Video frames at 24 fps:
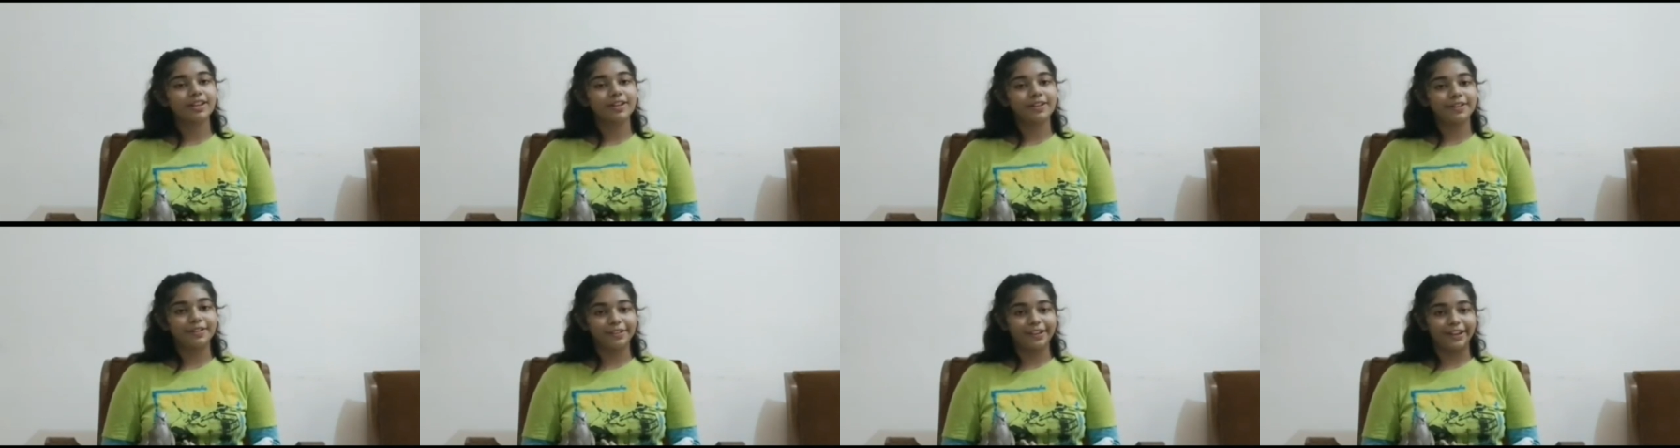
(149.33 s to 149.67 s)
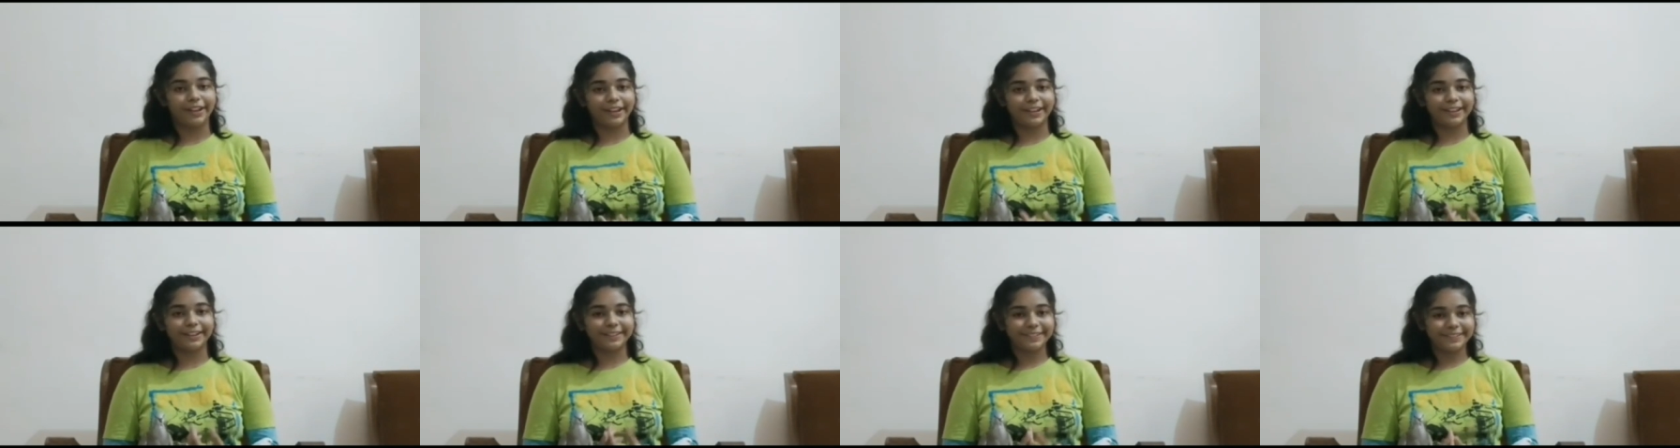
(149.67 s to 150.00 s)

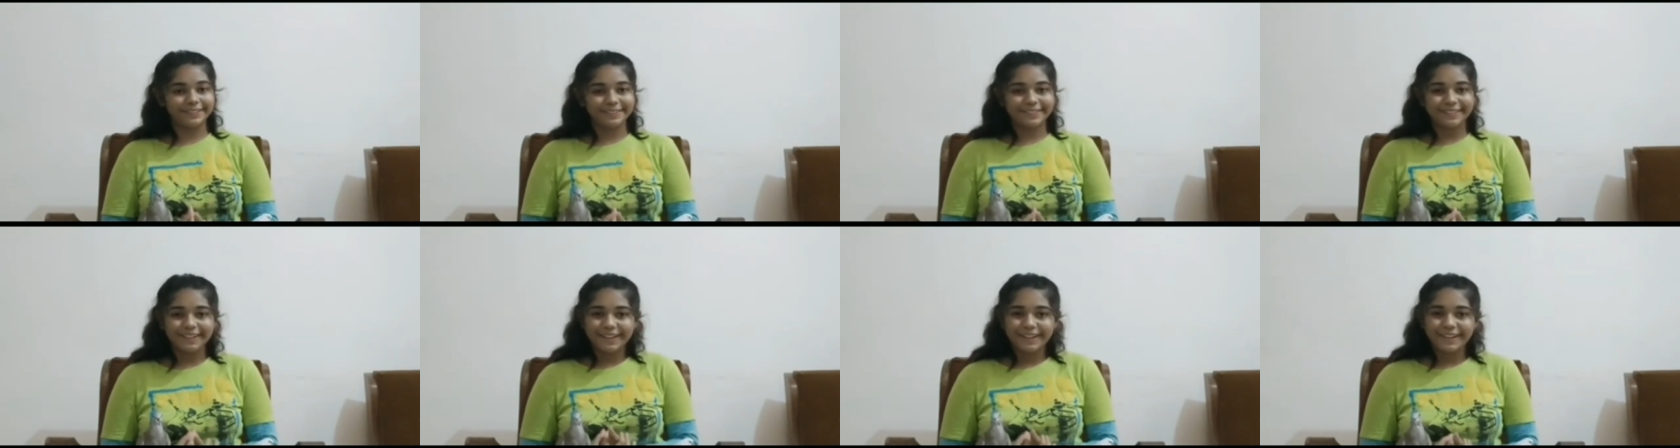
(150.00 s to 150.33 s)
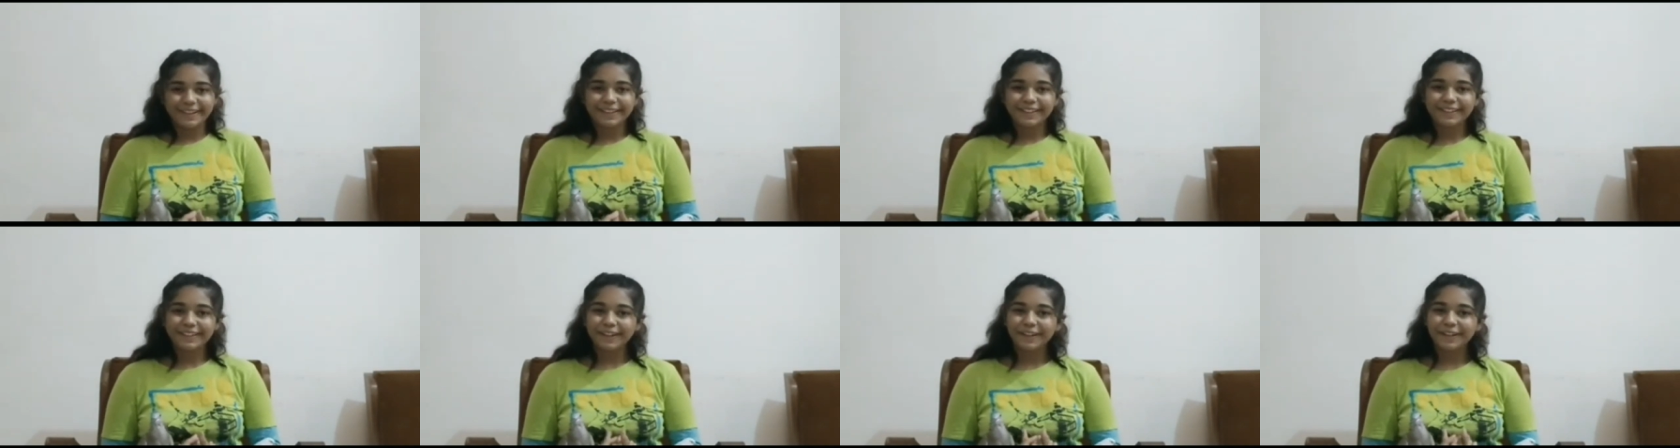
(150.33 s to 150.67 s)
Okay.
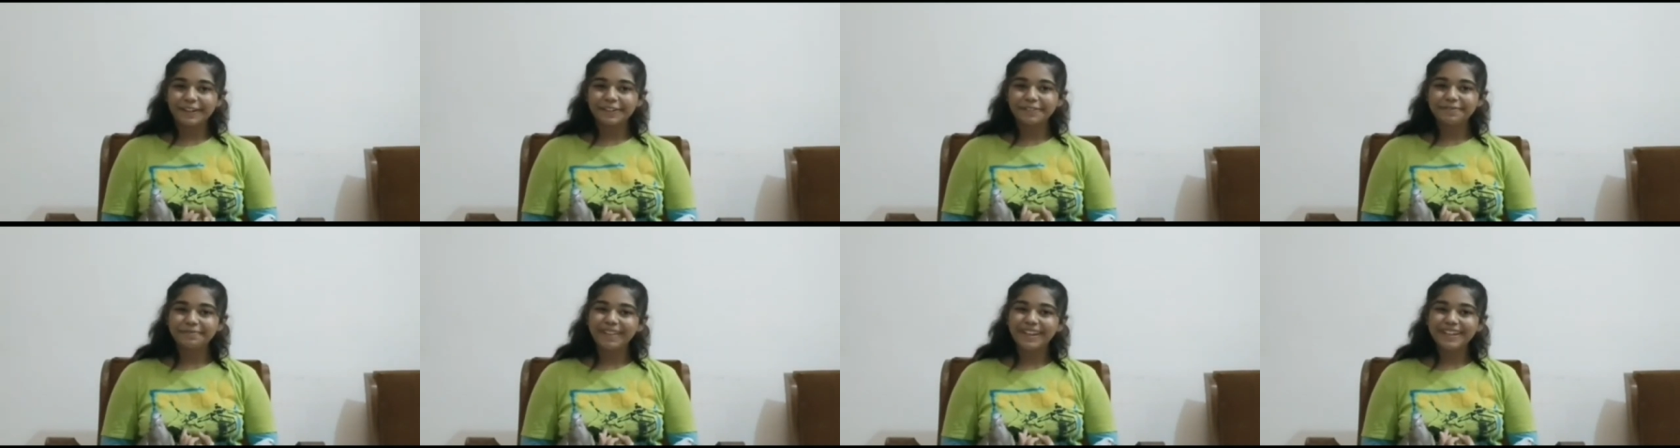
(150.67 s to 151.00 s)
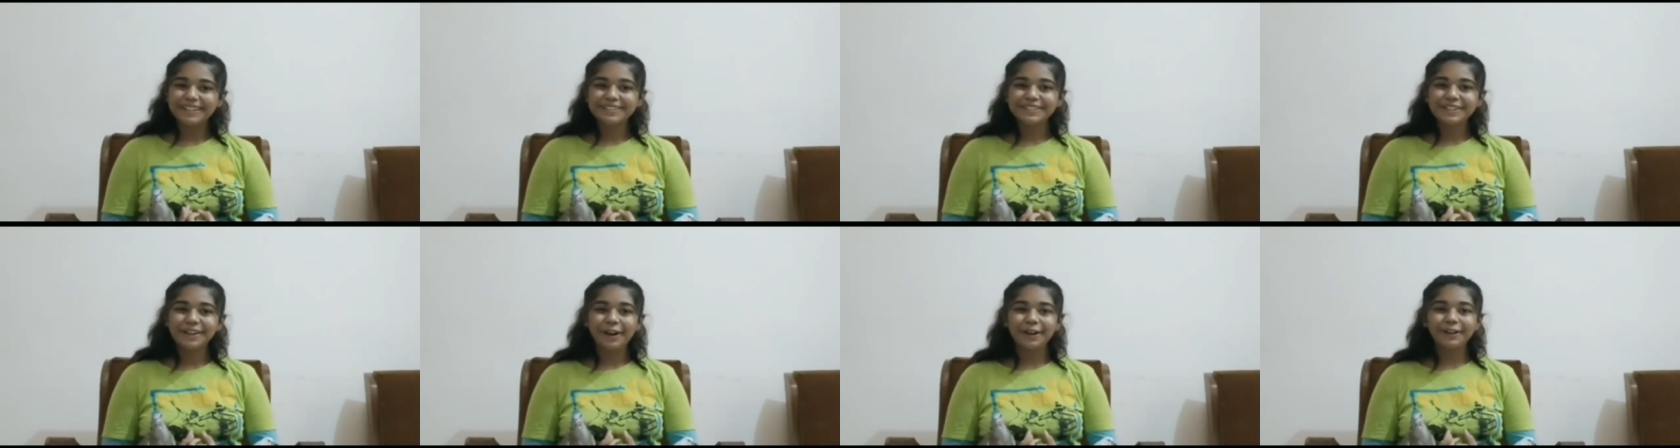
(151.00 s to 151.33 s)
So
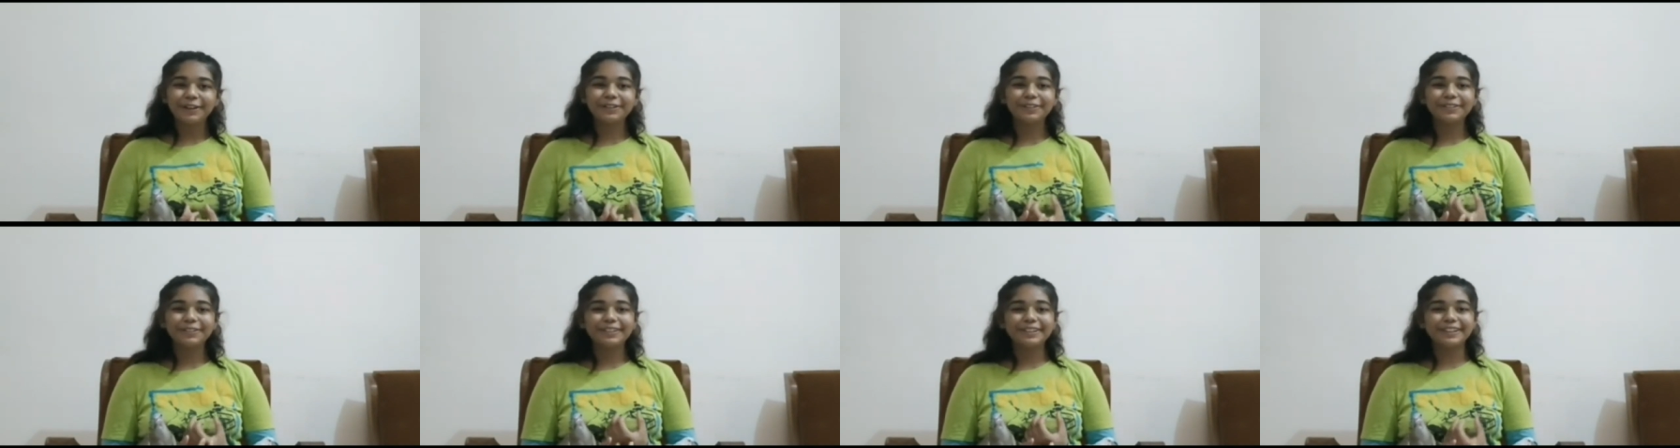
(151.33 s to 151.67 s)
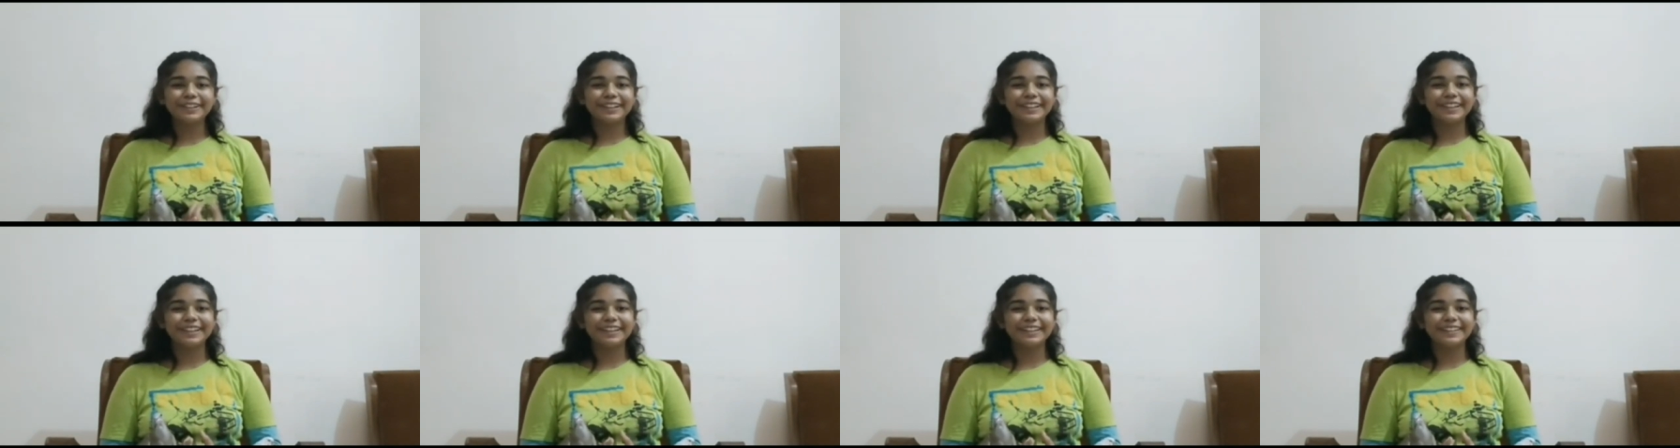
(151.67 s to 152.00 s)
make sure to
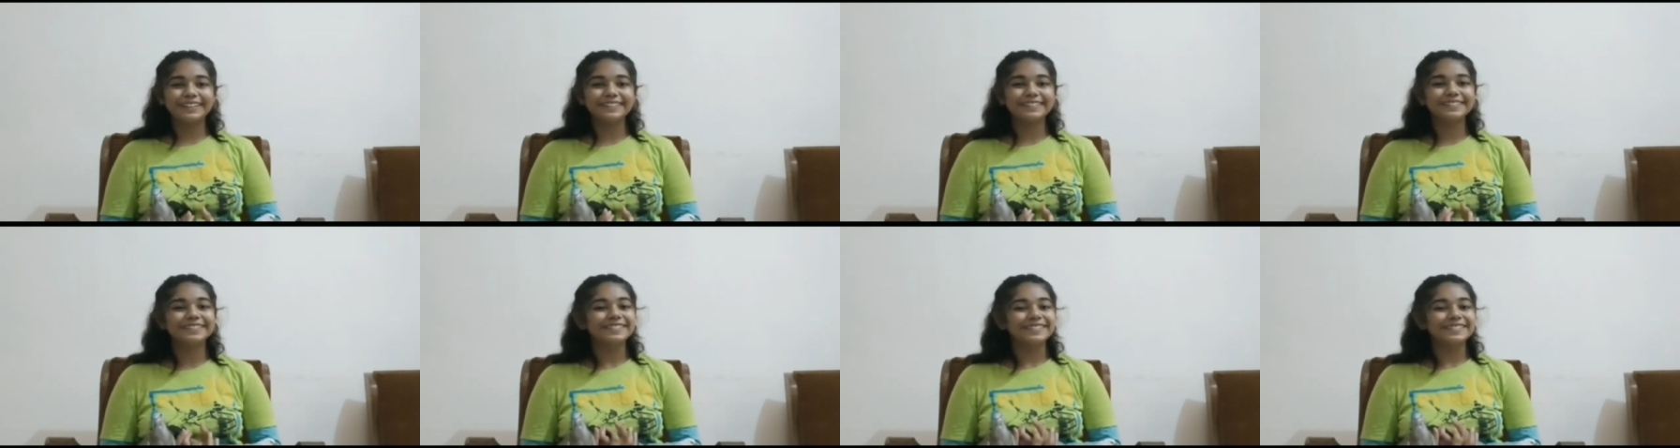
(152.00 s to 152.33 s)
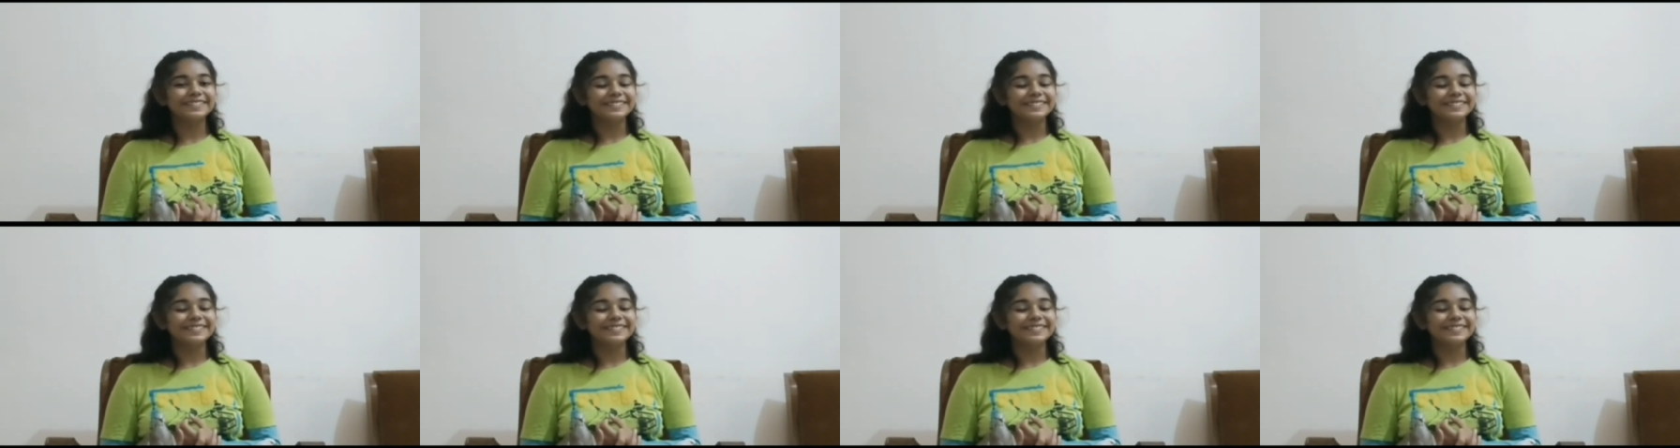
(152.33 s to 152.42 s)
clean